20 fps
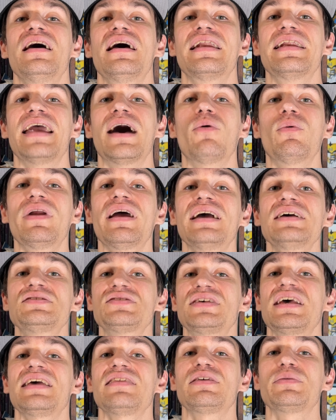Now, when I
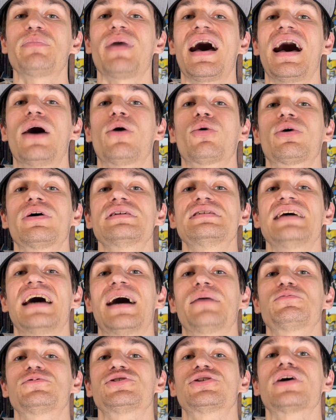say the power
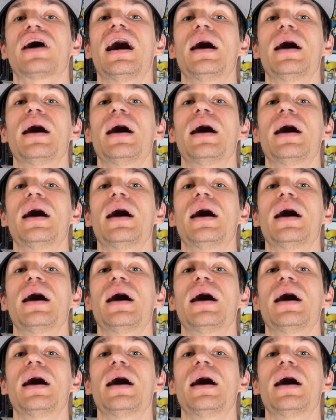adapter,